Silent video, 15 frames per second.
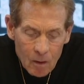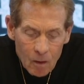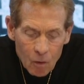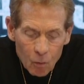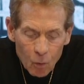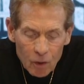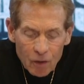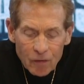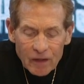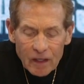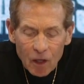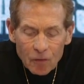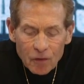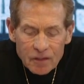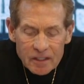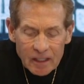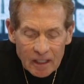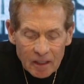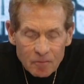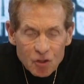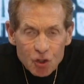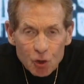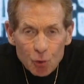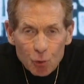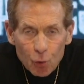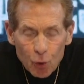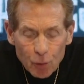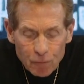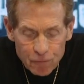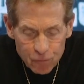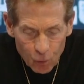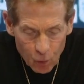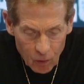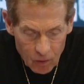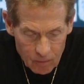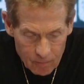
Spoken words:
what are the other teams you root for?